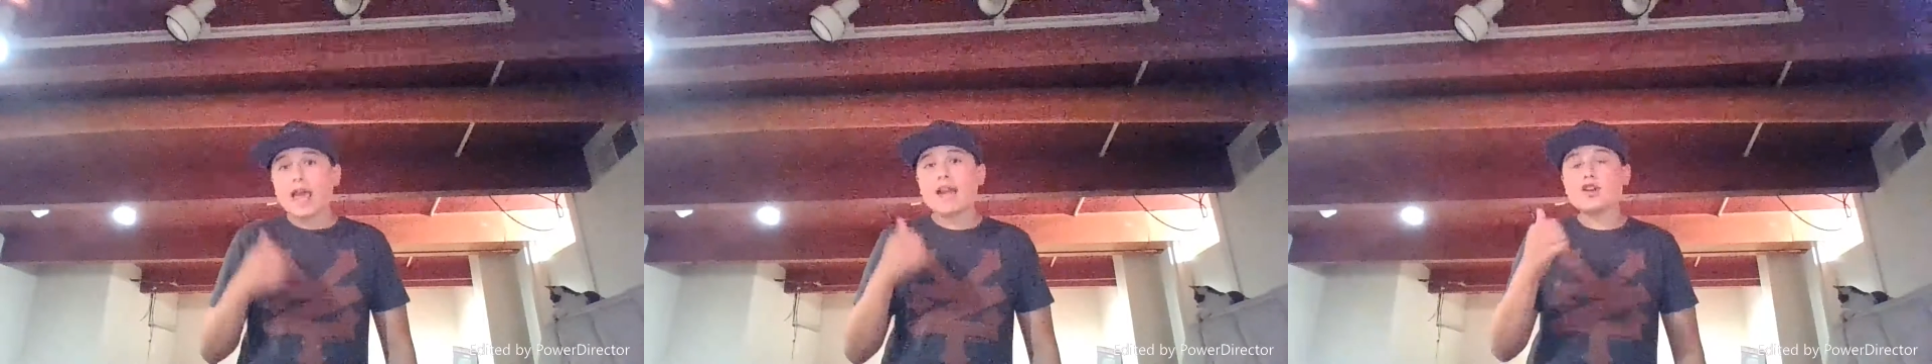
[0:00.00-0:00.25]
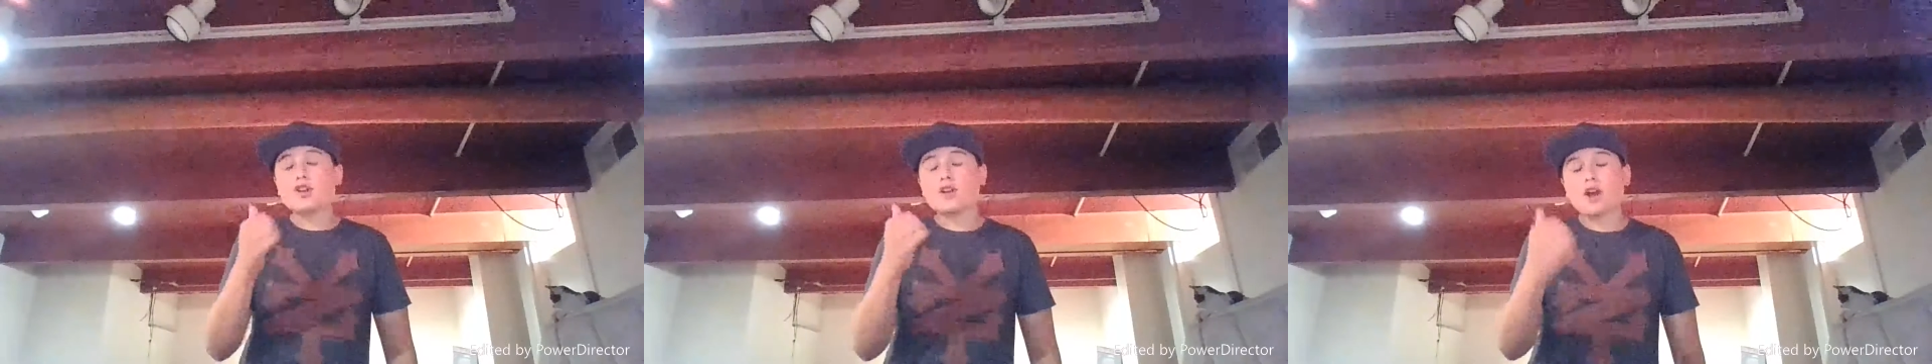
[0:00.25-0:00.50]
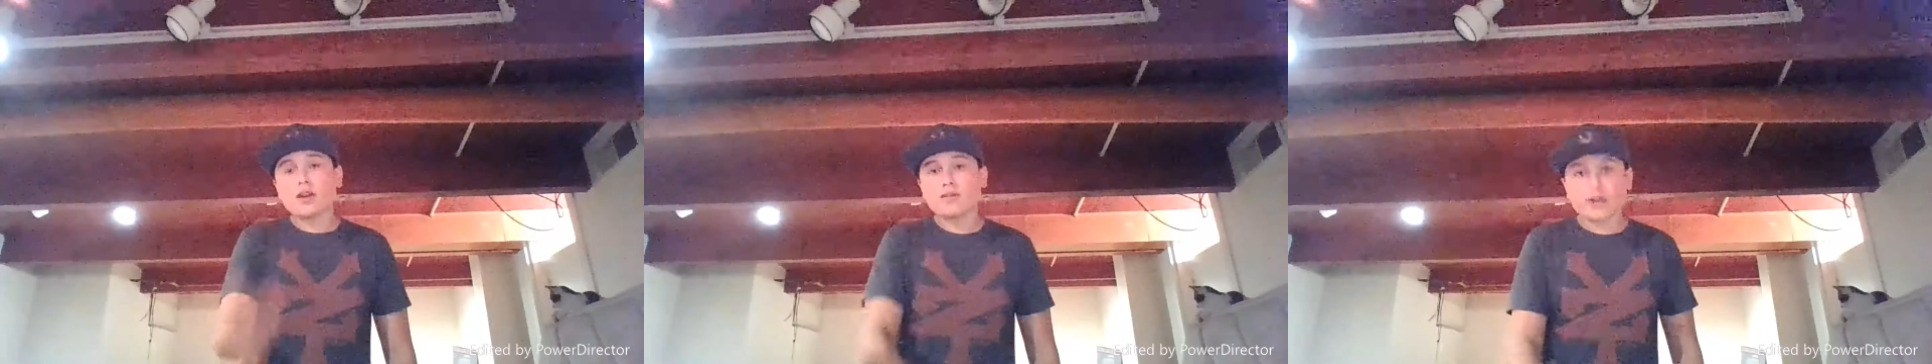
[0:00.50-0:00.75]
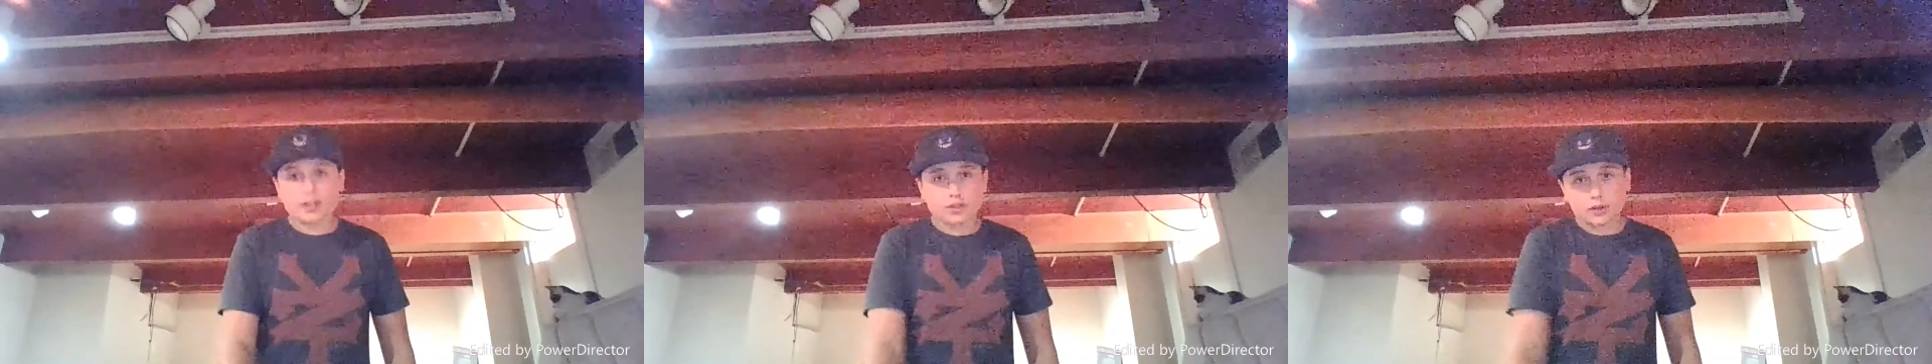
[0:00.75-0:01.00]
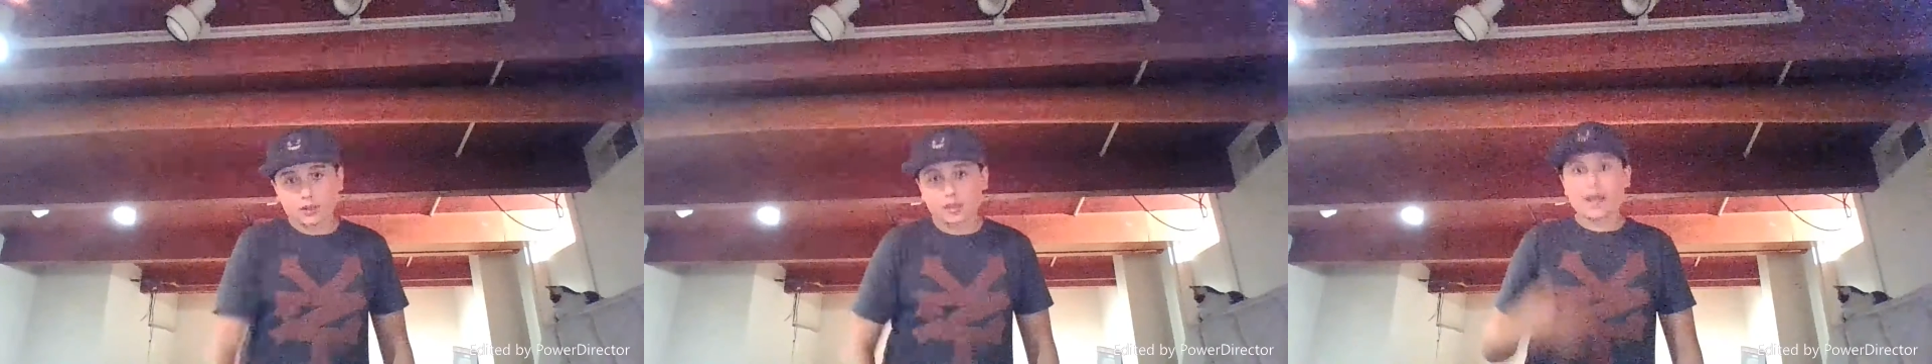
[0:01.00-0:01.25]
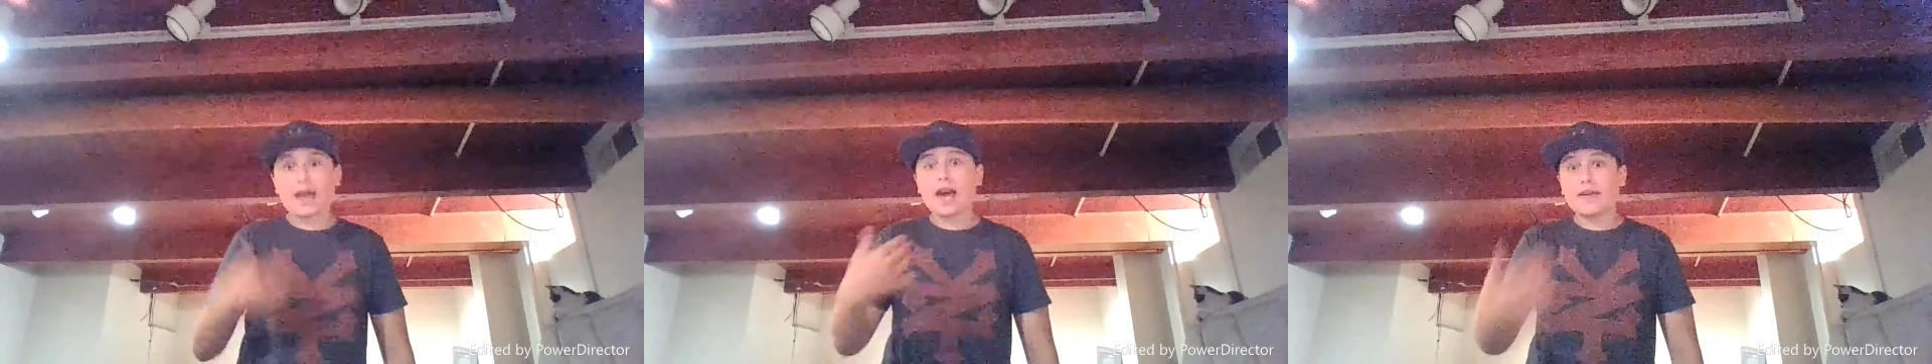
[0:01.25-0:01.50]
and you're not afraid to look
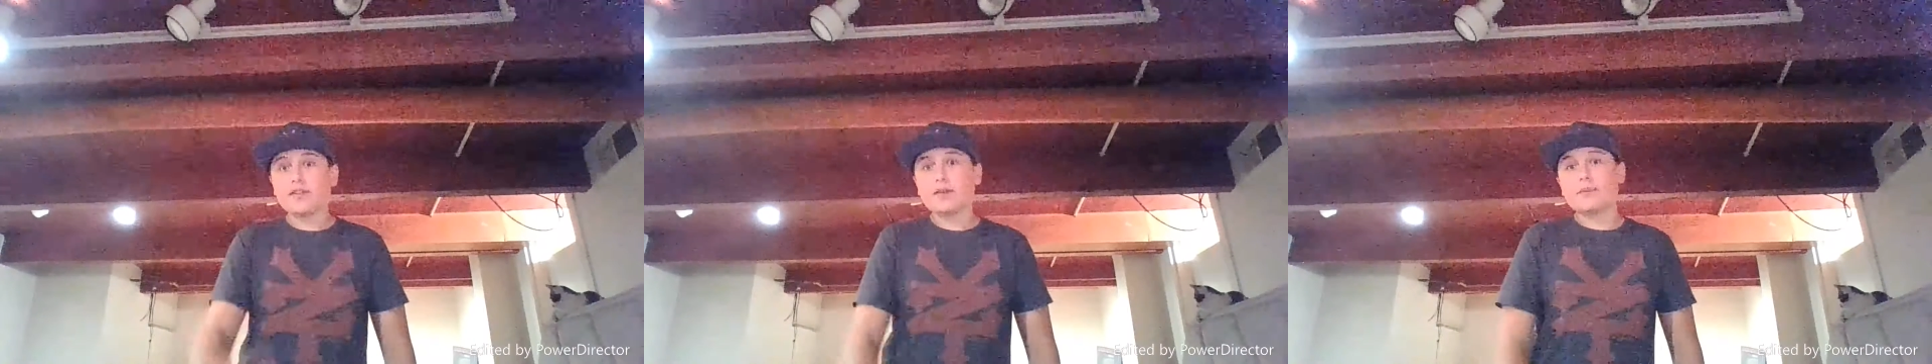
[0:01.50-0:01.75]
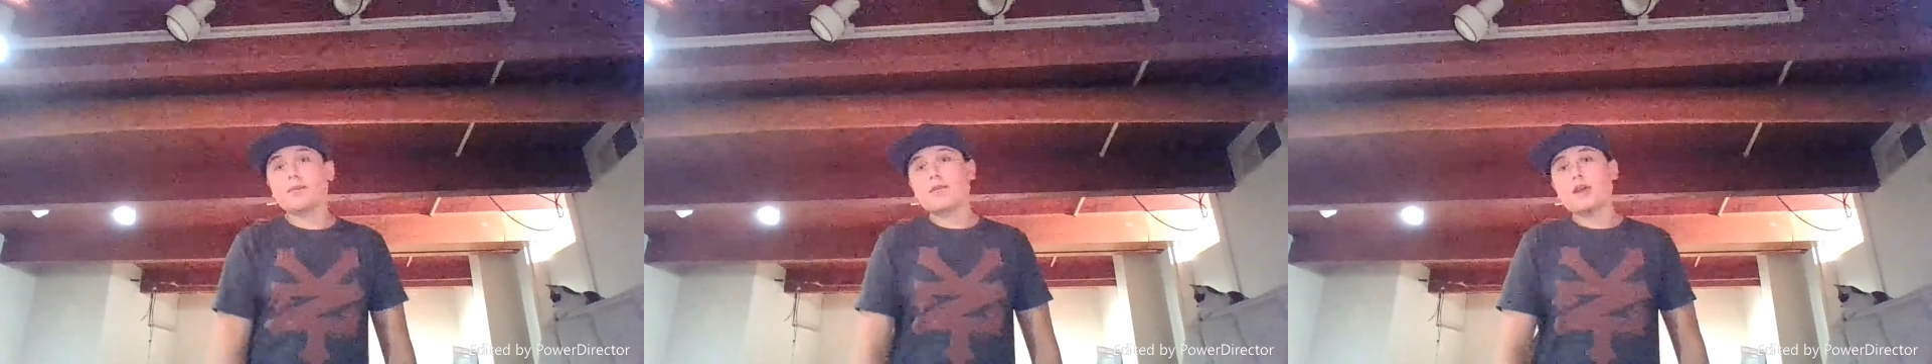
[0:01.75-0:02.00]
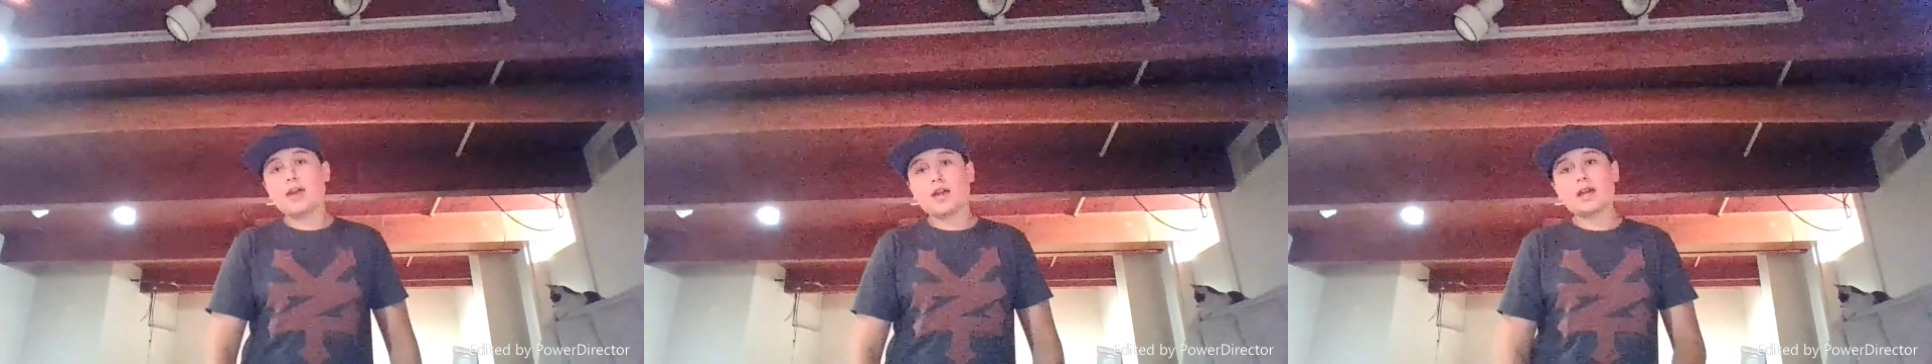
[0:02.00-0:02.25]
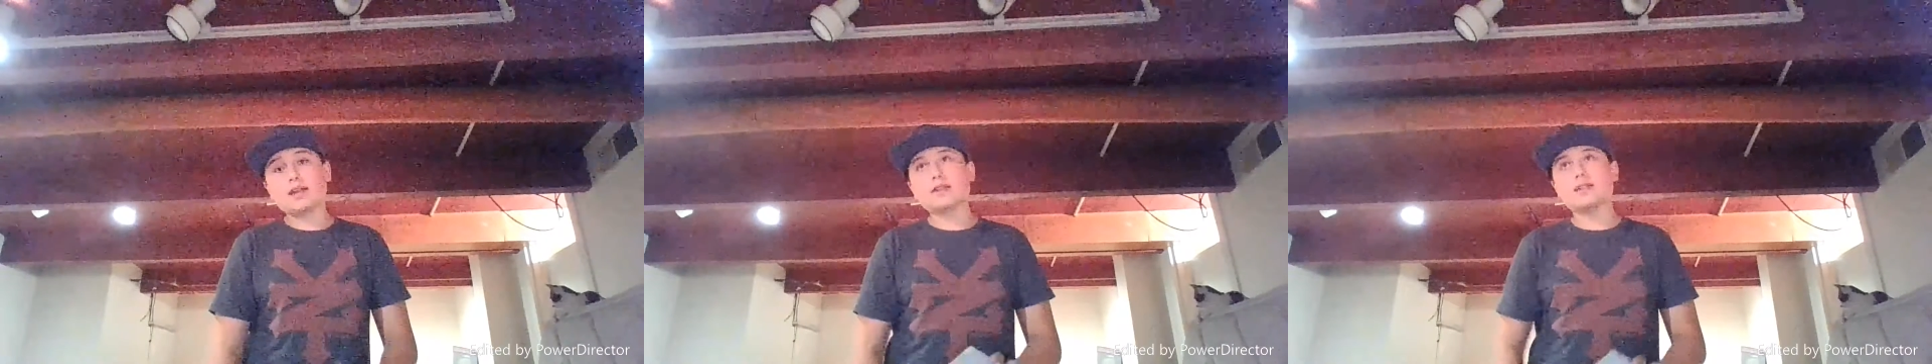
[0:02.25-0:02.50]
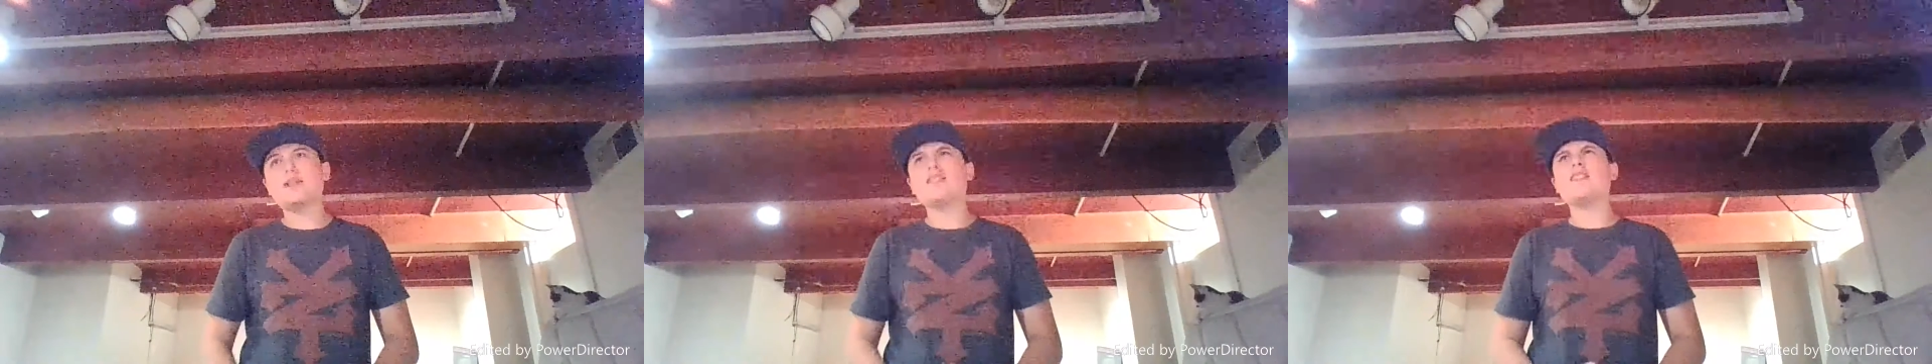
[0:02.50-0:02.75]
at them. And